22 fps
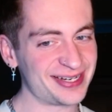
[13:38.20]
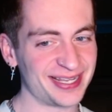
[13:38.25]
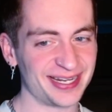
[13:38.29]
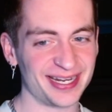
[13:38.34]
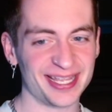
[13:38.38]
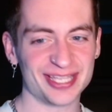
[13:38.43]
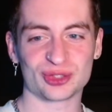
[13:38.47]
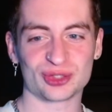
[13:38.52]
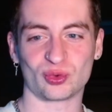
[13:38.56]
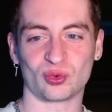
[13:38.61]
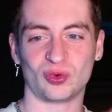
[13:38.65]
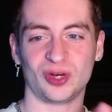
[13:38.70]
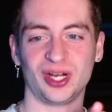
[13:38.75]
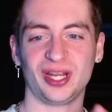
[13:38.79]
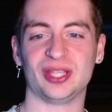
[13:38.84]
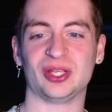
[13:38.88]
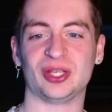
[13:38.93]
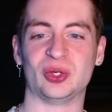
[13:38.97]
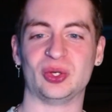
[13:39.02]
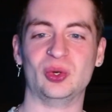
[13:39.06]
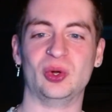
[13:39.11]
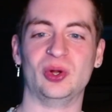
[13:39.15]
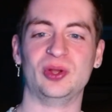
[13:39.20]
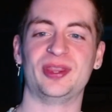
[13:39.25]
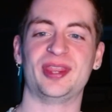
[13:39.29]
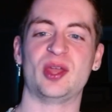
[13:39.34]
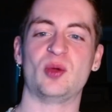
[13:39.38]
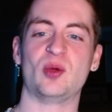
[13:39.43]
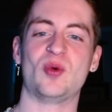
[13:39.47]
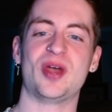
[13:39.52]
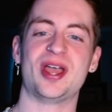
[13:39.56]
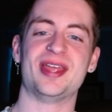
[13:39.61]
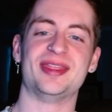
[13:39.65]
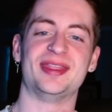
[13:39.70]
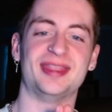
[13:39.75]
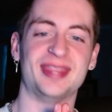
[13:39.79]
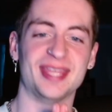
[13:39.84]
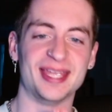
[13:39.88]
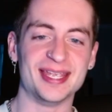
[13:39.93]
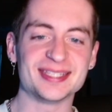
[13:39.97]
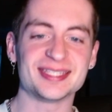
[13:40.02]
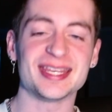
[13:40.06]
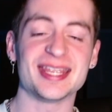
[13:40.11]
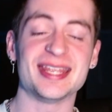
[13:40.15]
it is really cool that they went
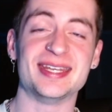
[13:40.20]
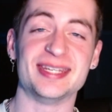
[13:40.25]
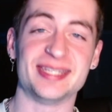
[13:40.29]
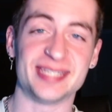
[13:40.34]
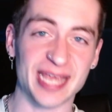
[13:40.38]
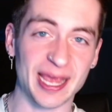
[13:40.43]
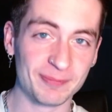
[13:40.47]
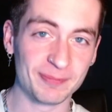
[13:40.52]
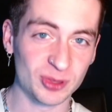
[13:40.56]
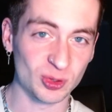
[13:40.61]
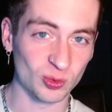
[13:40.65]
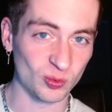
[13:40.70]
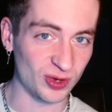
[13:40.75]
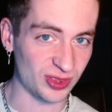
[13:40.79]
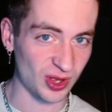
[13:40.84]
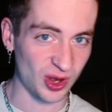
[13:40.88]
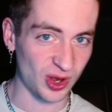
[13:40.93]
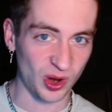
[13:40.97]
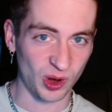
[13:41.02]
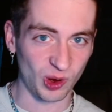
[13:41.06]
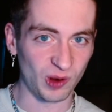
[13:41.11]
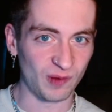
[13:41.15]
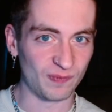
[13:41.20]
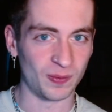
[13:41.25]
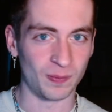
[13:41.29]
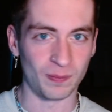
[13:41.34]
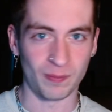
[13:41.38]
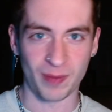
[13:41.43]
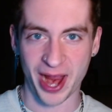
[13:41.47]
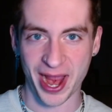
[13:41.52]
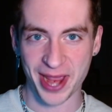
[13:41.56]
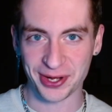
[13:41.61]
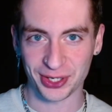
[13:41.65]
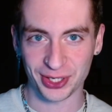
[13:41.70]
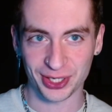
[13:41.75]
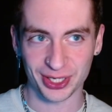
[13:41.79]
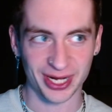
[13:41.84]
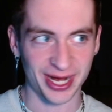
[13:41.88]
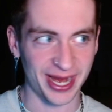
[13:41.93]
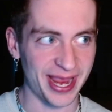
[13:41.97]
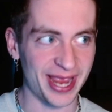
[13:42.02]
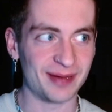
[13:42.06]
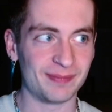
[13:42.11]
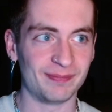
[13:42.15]
this in depth with all the minor
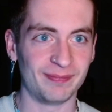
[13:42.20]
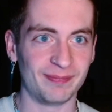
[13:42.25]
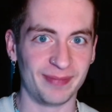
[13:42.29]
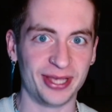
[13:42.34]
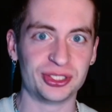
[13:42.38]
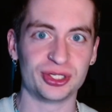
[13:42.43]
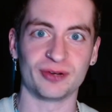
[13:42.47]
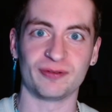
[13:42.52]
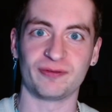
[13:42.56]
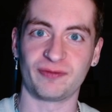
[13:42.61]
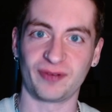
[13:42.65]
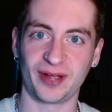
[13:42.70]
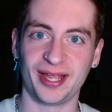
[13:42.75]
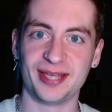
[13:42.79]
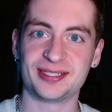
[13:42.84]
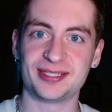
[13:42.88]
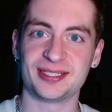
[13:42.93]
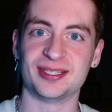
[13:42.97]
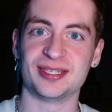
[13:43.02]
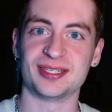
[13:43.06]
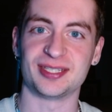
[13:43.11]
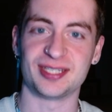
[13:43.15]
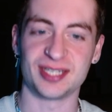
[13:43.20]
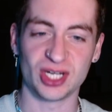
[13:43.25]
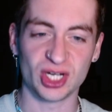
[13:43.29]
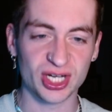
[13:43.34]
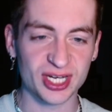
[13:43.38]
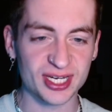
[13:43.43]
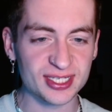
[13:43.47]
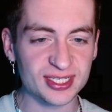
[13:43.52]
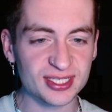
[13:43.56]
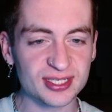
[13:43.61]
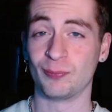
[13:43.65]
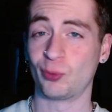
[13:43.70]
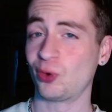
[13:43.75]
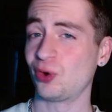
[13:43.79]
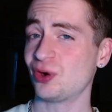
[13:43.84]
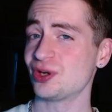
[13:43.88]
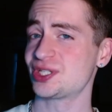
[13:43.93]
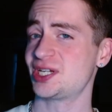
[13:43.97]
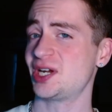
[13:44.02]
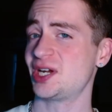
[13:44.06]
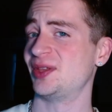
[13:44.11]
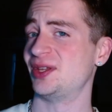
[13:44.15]
and major fights in the series, more
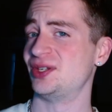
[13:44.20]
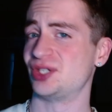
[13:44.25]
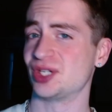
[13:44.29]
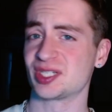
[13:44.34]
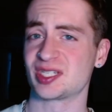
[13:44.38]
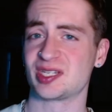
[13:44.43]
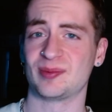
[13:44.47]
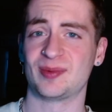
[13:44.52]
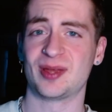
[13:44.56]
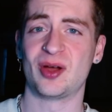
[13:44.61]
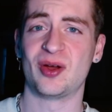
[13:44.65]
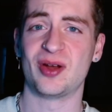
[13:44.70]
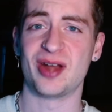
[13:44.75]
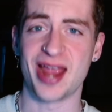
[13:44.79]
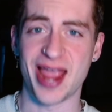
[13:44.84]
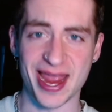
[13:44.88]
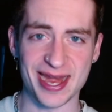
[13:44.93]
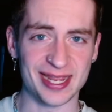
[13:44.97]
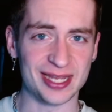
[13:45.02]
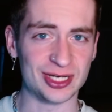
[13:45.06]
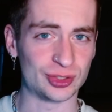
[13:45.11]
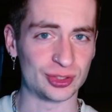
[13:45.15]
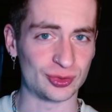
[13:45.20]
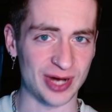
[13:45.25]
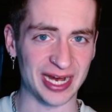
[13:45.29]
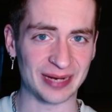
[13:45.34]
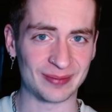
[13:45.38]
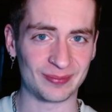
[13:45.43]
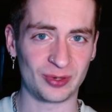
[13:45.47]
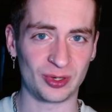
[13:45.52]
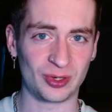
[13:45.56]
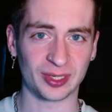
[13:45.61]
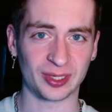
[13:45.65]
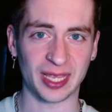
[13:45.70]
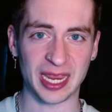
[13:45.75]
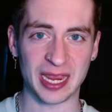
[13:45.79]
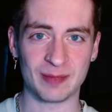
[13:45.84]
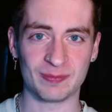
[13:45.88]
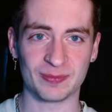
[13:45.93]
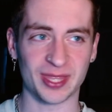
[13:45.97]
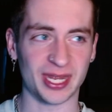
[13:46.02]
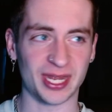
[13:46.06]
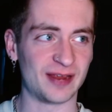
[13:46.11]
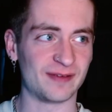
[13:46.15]
so than just about any Dragon Ball
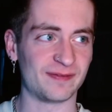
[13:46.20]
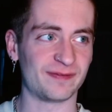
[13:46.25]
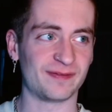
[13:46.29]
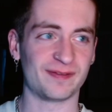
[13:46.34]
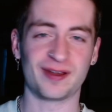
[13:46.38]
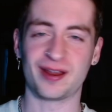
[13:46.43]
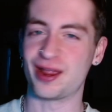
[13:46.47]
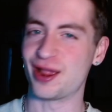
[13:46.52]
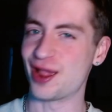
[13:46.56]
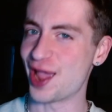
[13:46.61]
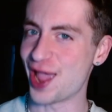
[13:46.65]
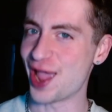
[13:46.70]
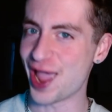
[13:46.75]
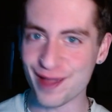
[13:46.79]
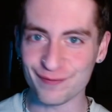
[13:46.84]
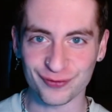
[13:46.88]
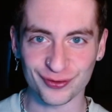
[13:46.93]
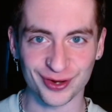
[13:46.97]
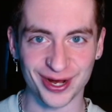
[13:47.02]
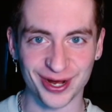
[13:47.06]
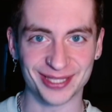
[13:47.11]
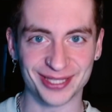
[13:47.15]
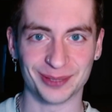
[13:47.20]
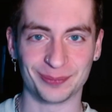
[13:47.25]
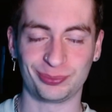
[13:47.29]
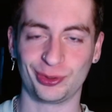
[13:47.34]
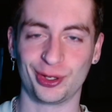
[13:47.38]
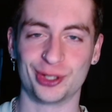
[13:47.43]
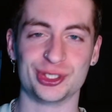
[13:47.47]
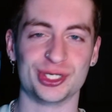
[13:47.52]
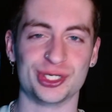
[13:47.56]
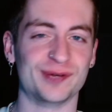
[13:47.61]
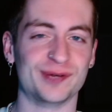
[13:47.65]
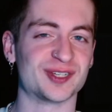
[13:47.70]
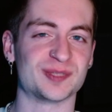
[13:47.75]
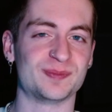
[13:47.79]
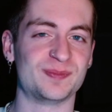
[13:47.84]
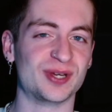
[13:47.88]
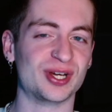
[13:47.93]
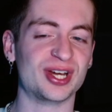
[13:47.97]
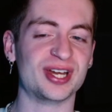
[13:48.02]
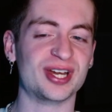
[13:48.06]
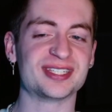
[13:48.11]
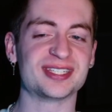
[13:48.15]
game that I've ever had the pleasure of
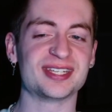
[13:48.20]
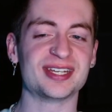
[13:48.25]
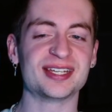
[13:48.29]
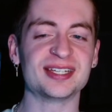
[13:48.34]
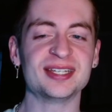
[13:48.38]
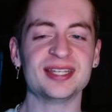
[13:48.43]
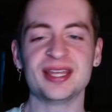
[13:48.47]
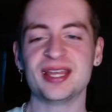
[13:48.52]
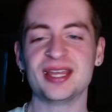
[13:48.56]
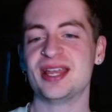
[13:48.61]
experiencing.